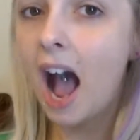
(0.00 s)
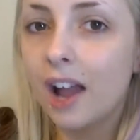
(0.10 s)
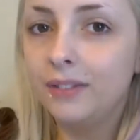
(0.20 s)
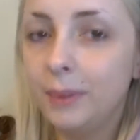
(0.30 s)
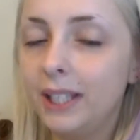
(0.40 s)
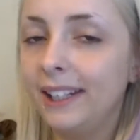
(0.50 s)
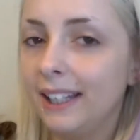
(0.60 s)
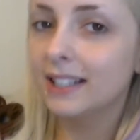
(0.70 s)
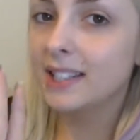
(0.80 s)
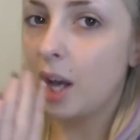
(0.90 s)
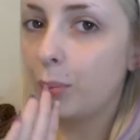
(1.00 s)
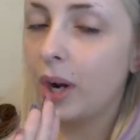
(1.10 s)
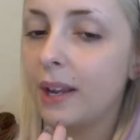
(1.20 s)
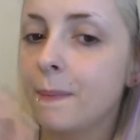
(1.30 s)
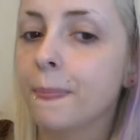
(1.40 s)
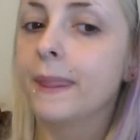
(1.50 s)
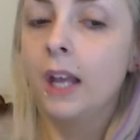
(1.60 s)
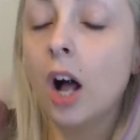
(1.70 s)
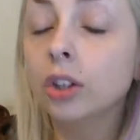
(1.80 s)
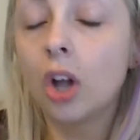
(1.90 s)
I've been eating Subway
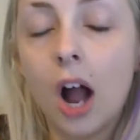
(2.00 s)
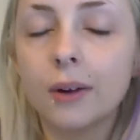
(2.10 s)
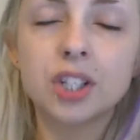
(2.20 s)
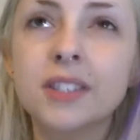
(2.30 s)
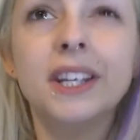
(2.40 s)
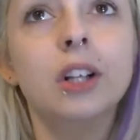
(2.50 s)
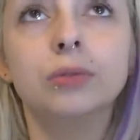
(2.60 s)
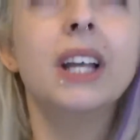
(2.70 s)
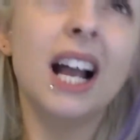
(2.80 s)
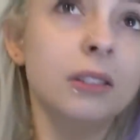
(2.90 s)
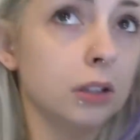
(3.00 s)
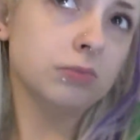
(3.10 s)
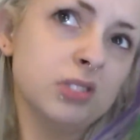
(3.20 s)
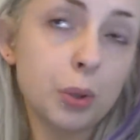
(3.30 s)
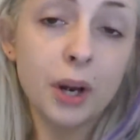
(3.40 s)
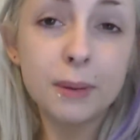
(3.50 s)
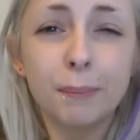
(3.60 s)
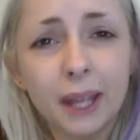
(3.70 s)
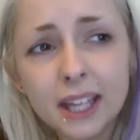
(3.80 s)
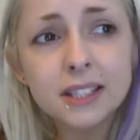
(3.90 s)
a lot. I should say, yeah, quite a
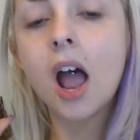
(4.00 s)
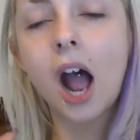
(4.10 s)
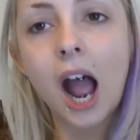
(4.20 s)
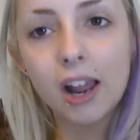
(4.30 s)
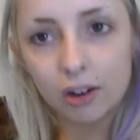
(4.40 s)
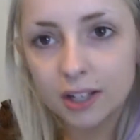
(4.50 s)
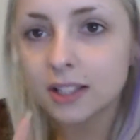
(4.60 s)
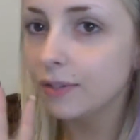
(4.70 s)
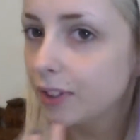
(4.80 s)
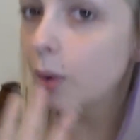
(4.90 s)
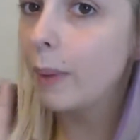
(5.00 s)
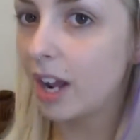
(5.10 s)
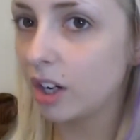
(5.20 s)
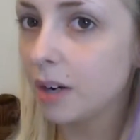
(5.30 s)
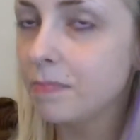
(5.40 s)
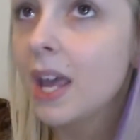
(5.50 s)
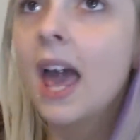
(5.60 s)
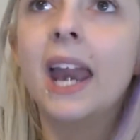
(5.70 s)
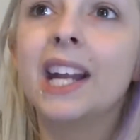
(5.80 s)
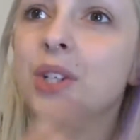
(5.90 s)
bit. I honestly feel better
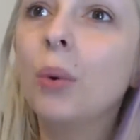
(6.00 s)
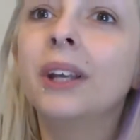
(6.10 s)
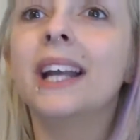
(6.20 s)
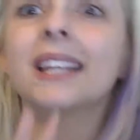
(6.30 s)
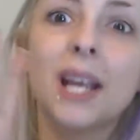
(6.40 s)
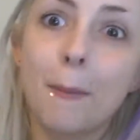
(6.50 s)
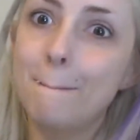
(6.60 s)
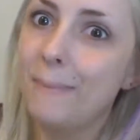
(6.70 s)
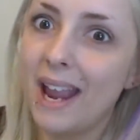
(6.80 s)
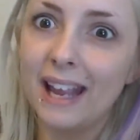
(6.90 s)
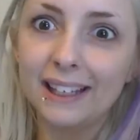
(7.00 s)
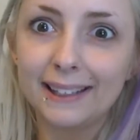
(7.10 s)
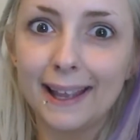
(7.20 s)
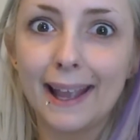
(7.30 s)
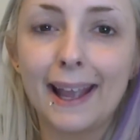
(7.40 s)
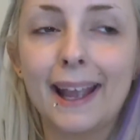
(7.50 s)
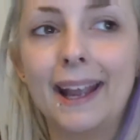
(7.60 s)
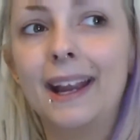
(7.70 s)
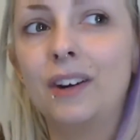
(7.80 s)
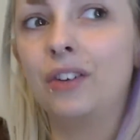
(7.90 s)
and I don't get like
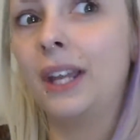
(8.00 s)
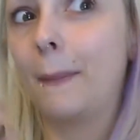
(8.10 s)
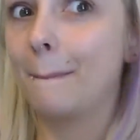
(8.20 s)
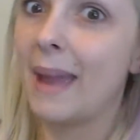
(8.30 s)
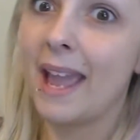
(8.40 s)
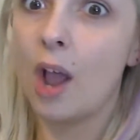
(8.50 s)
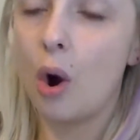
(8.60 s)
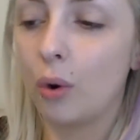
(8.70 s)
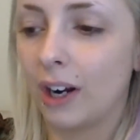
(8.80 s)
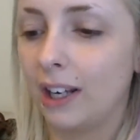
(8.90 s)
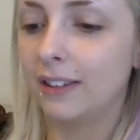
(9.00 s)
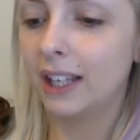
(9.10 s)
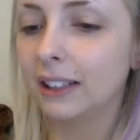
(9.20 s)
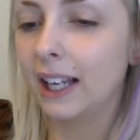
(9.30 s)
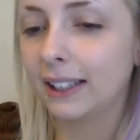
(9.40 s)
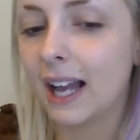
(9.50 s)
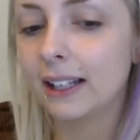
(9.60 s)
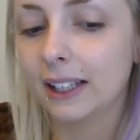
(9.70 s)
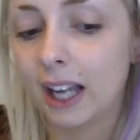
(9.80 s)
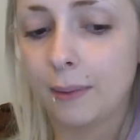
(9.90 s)
bacon or like mayo or anything like that.
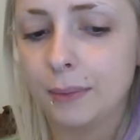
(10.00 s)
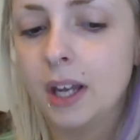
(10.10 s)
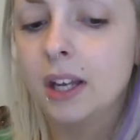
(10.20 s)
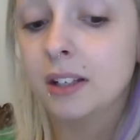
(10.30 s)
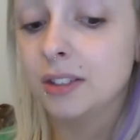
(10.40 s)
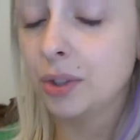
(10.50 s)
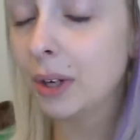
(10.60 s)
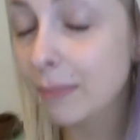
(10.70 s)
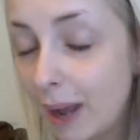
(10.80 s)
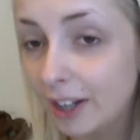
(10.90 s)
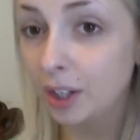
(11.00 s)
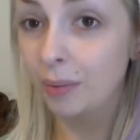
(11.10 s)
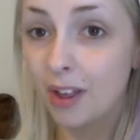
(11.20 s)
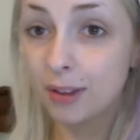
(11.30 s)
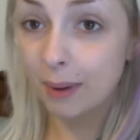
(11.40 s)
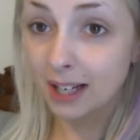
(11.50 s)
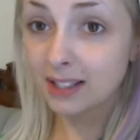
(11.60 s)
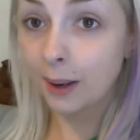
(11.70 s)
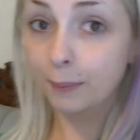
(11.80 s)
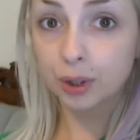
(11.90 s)
Like I'm doing better with my
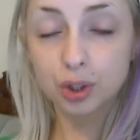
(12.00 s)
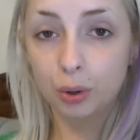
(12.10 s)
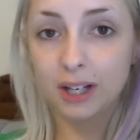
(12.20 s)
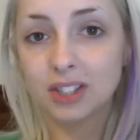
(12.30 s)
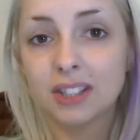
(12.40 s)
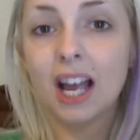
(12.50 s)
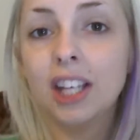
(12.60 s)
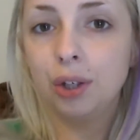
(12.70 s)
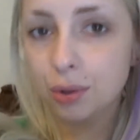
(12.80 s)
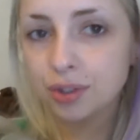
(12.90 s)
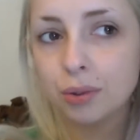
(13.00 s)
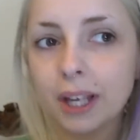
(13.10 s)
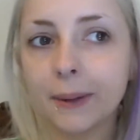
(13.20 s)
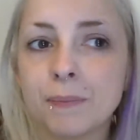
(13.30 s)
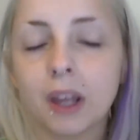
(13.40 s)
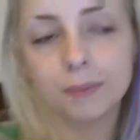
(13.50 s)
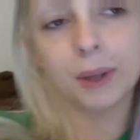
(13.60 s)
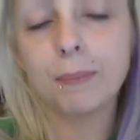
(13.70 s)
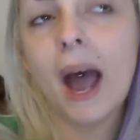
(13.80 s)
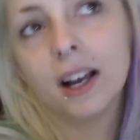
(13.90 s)
sub choices. I used to like
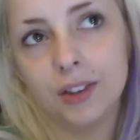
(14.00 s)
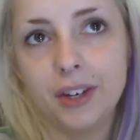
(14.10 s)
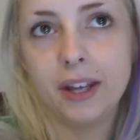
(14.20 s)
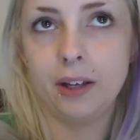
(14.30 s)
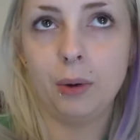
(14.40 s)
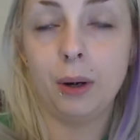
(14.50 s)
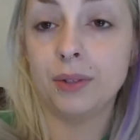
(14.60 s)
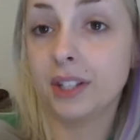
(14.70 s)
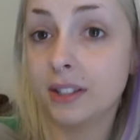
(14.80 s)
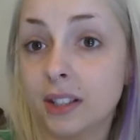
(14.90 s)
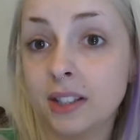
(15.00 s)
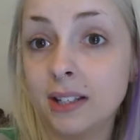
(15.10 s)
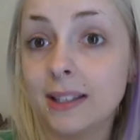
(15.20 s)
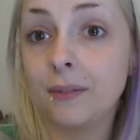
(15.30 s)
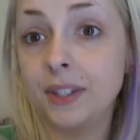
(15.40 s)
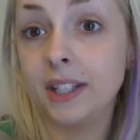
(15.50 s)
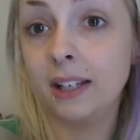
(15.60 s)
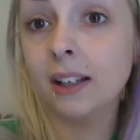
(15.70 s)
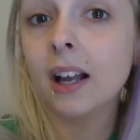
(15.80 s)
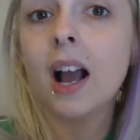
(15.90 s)
back in the day, like when I was like 16,
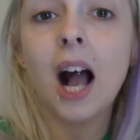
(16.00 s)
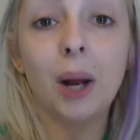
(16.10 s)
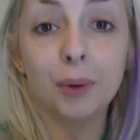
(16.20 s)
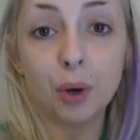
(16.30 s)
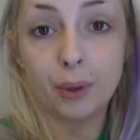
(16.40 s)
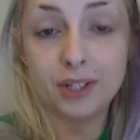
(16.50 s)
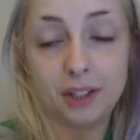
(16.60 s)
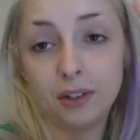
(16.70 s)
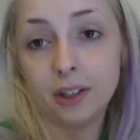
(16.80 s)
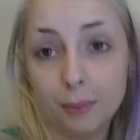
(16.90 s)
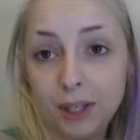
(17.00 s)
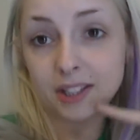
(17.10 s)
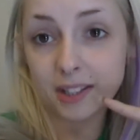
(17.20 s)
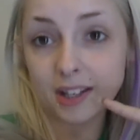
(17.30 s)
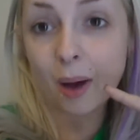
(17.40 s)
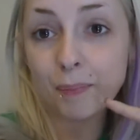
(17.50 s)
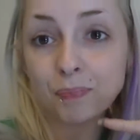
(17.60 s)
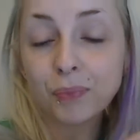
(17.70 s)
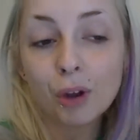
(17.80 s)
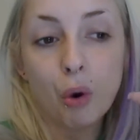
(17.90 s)
17, I would always either get a pizza sub
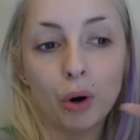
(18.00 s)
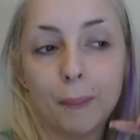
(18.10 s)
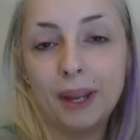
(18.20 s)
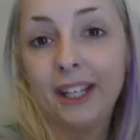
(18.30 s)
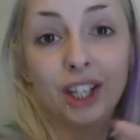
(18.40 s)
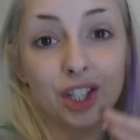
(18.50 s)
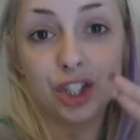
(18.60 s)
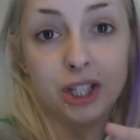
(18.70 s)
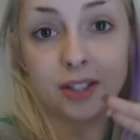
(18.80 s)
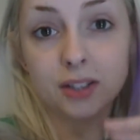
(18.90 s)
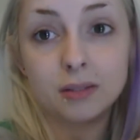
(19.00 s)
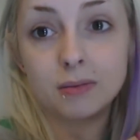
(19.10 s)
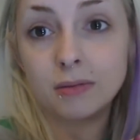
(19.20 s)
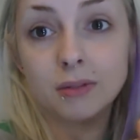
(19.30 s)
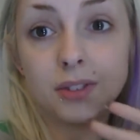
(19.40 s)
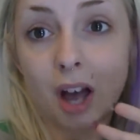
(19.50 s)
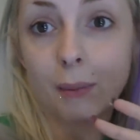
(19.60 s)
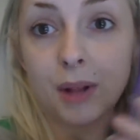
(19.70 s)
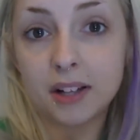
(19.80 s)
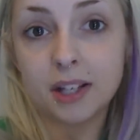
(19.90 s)
or a bacon and cheese sub.
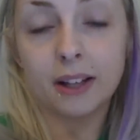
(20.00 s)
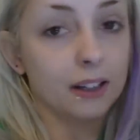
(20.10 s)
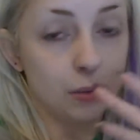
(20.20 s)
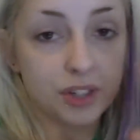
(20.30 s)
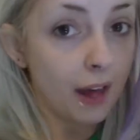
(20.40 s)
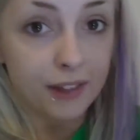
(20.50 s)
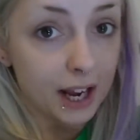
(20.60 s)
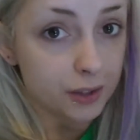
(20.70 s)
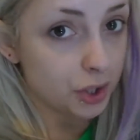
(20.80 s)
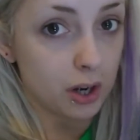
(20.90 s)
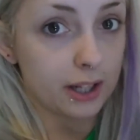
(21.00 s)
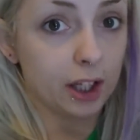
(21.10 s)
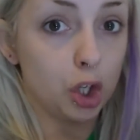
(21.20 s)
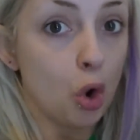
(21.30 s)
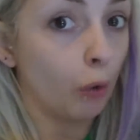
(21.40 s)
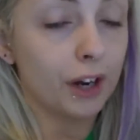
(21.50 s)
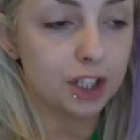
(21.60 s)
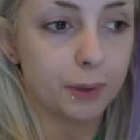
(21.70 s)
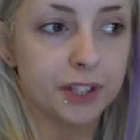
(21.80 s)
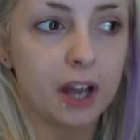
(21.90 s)
That's it. Like there was nothing else on it. Like no
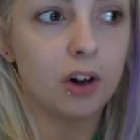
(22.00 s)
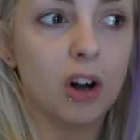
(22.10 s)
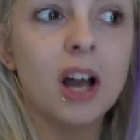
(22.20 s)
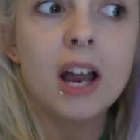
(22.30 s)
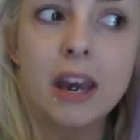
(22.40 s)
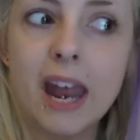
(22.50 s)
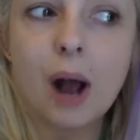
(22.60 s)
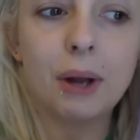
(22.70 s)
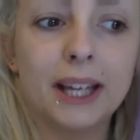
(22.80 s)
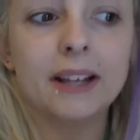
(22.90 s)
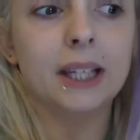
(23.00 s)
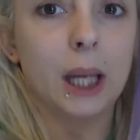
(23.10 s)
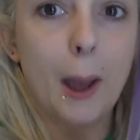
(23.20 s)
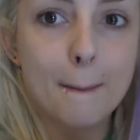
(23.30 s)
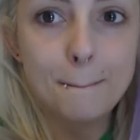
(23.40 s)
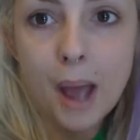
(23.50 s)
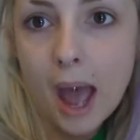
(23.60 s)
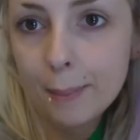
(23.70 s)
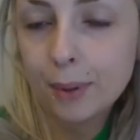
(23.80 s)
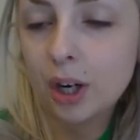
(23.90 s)
vegetables at all. Now I get like
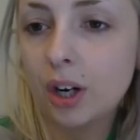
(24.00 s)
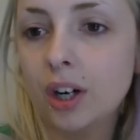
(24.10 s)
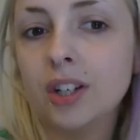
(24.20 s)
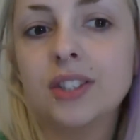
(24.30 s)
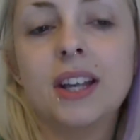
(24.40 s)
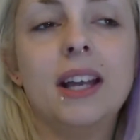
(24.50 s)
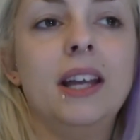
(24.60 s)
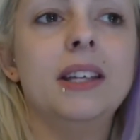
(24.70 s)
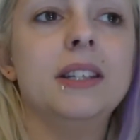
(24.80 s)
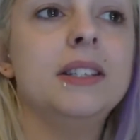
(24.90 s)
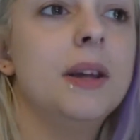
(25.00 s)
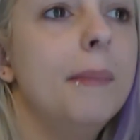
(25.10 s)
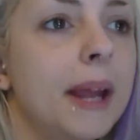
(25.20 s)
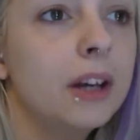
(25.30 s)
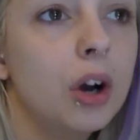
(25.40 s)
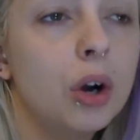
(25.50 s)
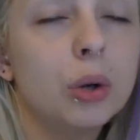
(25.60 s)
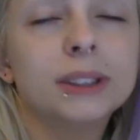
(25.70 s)
peppers and tomatoes.